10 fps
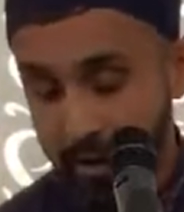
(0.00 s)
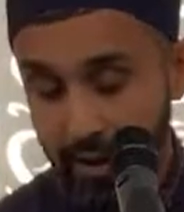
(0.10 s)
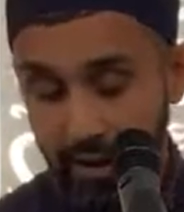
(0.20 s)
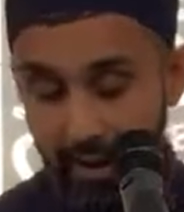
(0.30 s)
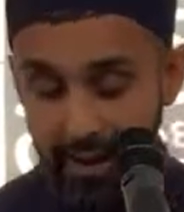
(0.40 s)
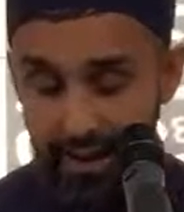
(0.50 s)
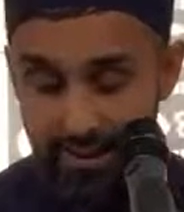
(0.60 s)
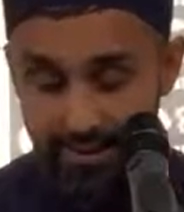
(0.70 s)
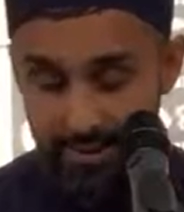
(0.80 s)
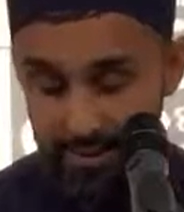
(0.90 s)

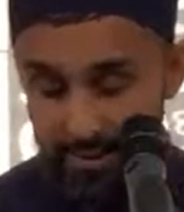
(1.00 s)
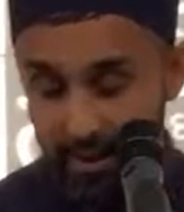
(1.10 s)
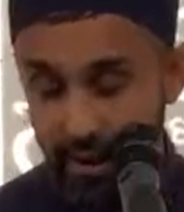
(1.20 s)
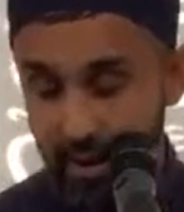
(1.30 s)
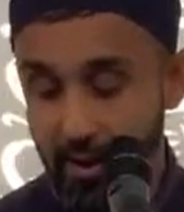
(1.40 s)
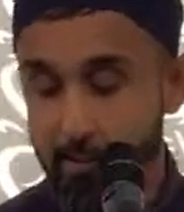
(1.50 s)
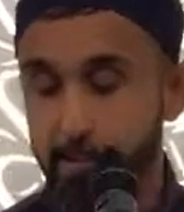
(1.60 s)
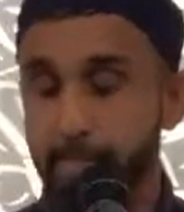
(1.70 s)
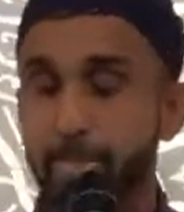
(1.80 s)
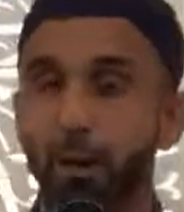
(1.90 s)
And
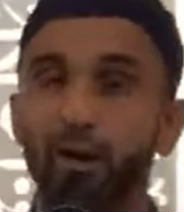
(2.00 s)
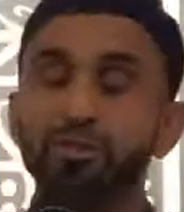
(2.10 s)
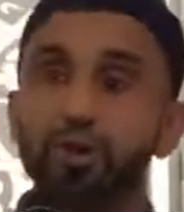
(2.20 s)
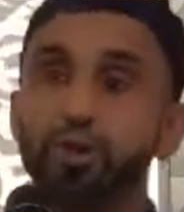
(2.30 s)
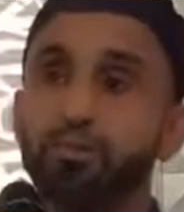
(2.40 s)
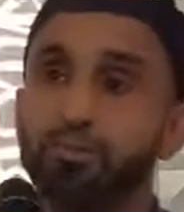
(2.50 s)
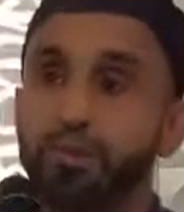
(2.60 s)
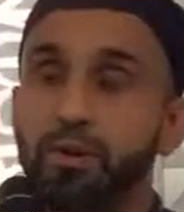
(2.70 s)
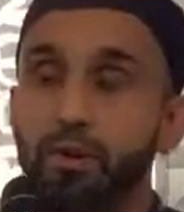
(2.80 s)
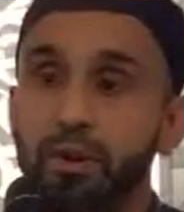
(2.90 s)
also, you
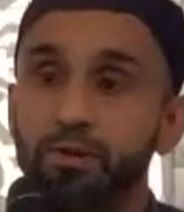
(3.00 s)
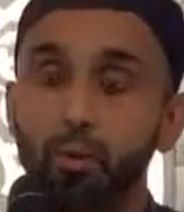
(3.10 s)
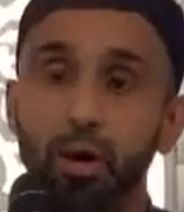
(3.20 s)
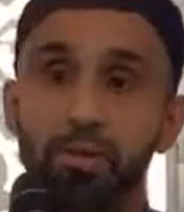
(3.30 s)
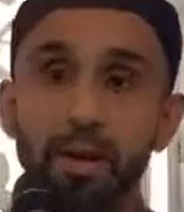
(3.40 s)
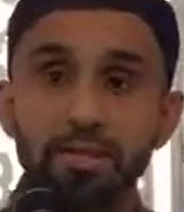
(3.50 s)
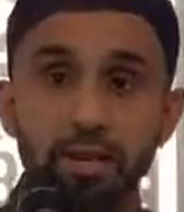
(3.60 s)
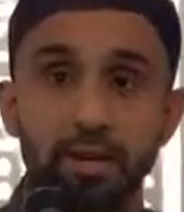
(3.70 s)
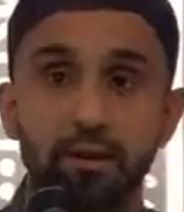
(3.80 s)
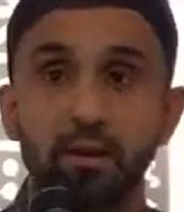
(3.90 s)
know, it's worth
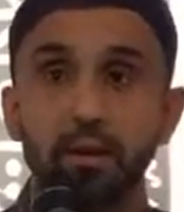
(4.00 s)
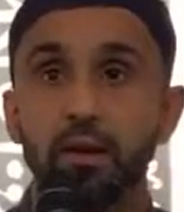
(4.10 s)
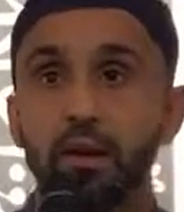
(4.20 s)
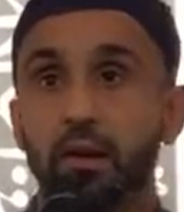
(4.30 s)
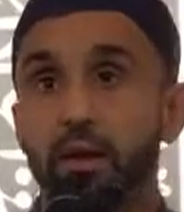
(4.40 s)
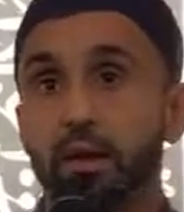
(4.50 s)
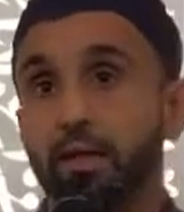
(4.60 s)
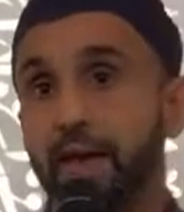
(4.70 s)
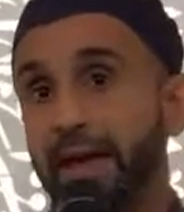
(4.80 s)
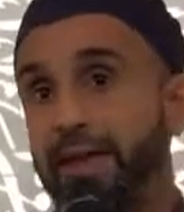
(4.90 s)
mentioning
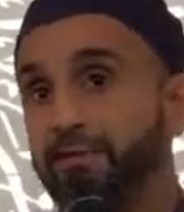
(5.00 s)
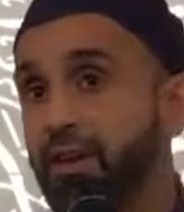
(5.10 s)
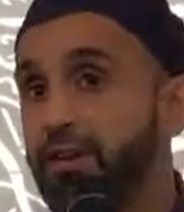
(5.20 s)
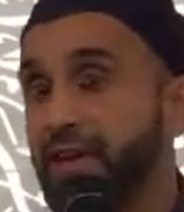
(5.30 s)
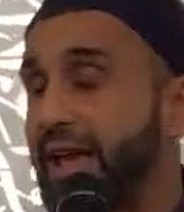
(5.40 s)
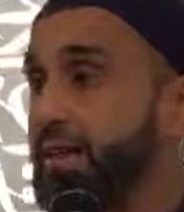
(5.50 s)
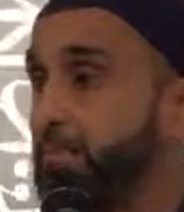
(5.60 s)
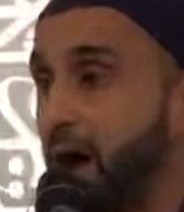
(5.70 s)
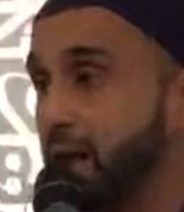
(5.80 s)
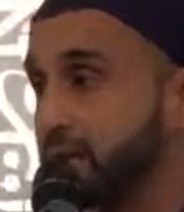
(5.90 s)
that if there's any
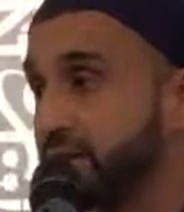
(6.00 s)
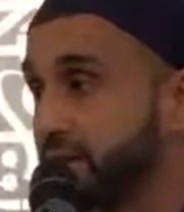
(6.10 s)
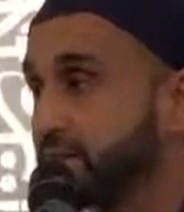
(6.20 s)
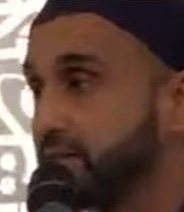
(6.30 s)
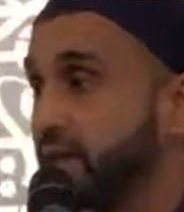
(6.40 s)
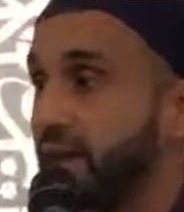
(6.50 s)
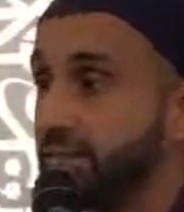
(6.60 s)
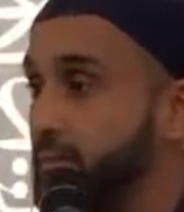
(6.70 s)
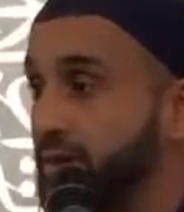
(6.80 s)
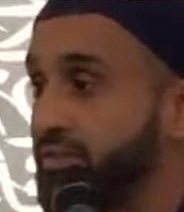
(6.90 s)
politics at the
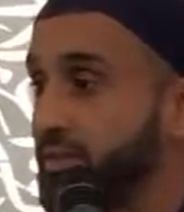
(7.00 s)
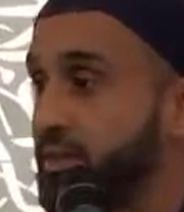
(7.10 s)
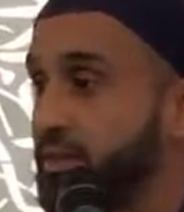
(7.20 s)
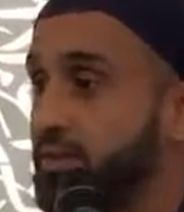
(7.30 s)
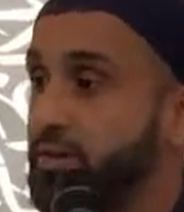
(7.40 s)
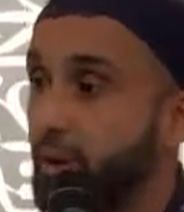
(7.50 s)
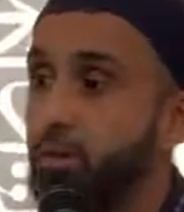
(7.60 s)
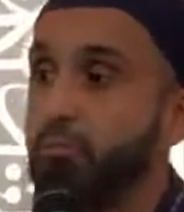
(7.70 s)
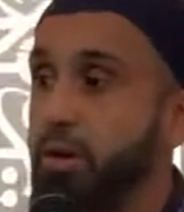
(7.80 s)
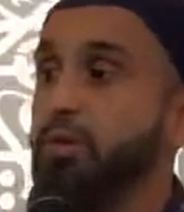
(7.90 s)
masjid,
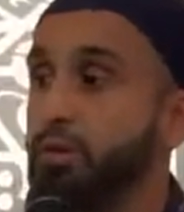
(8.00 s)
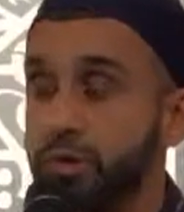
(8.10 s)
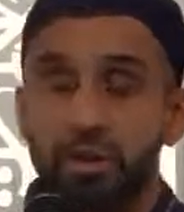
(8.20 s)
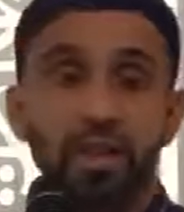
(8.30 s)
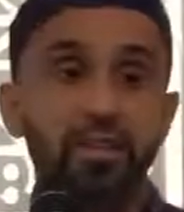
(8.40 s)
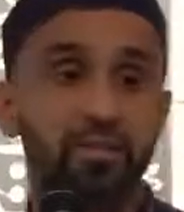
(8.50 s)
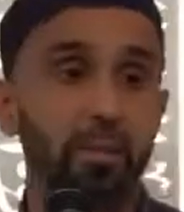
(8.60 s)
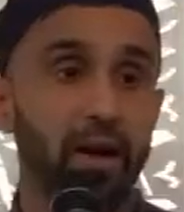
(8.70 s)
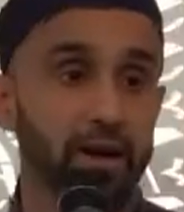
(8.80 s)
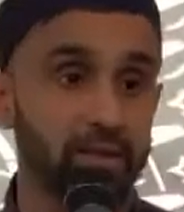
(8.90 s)
don't pollute your kids'
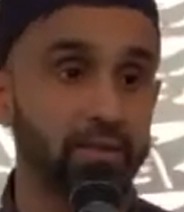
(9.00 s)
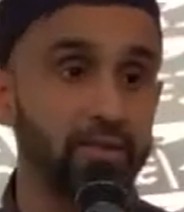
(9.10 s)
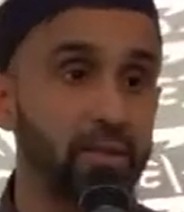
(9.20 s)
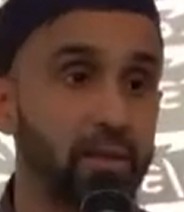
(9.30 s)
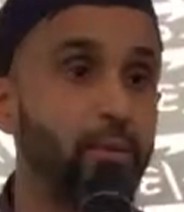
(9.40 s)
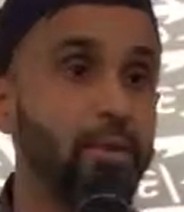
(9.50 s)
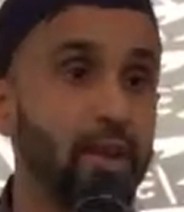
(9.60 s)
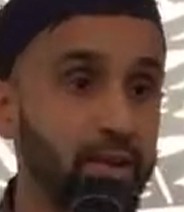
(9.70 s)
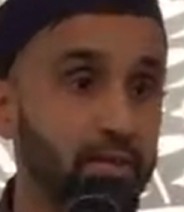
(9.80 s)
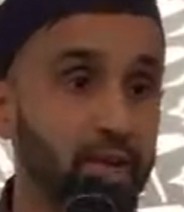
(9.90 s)
minds with
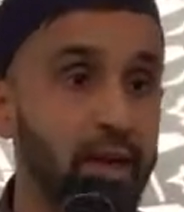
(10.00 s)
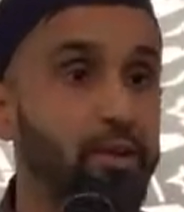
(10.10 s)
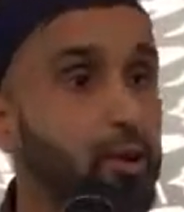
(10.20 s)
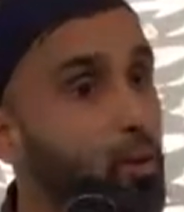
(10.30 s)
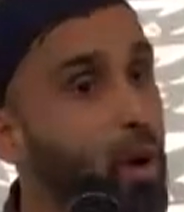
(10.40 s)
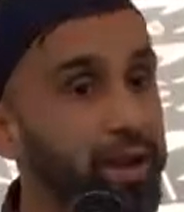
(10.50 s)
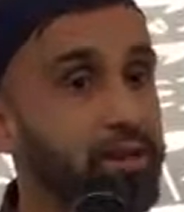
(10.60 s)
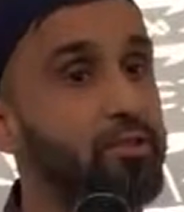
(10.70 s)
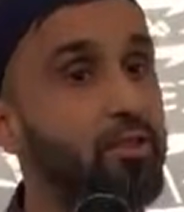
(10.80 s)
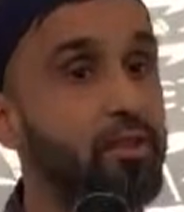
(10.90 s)
any of that. You don't want any
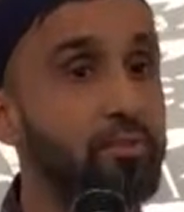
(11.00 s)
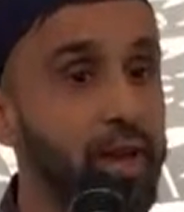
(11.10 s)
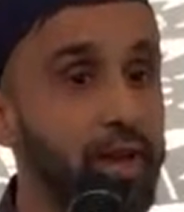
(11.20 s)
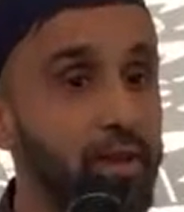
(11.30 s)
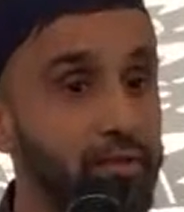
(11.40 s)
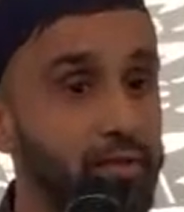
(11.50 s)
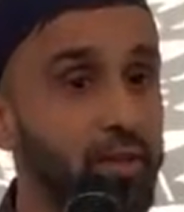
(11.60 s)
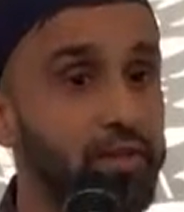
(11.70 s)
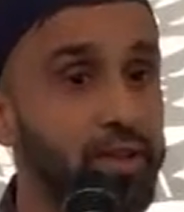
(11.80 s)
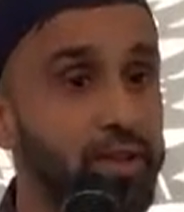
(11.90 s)
sort of negative
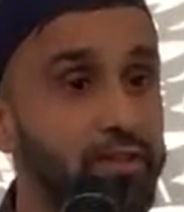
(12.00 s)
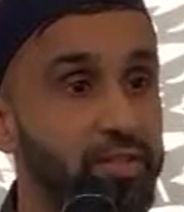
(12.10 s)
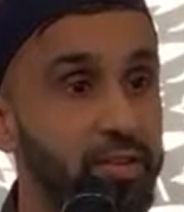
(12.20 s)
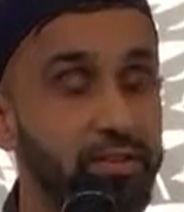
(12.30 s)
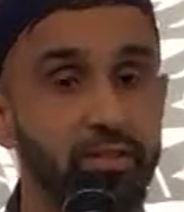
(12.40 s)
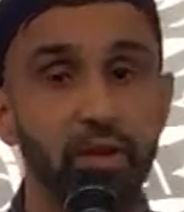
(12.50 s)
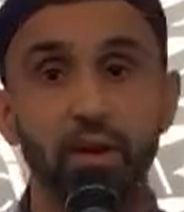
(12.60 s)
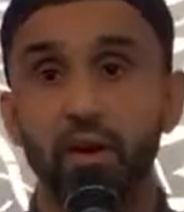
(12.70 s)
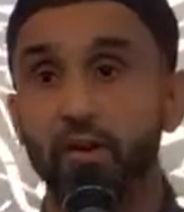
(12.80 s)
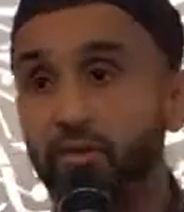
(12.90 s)
associations
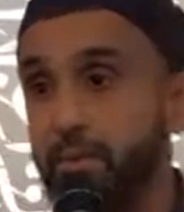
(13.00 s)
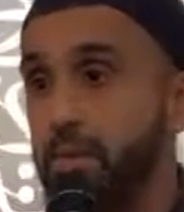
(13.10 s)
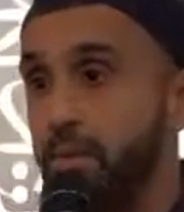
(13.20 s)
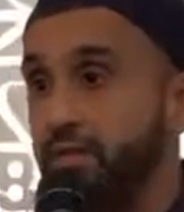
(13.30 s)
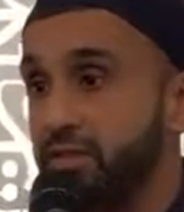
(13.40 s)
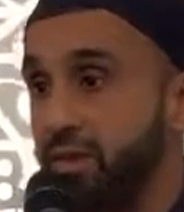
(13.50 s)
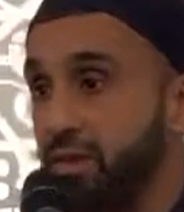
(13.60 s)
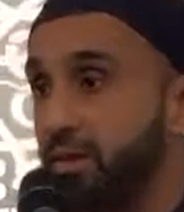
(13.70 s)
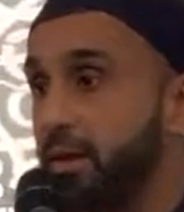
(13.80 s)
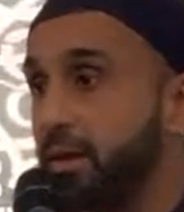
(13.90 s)
from the masjid,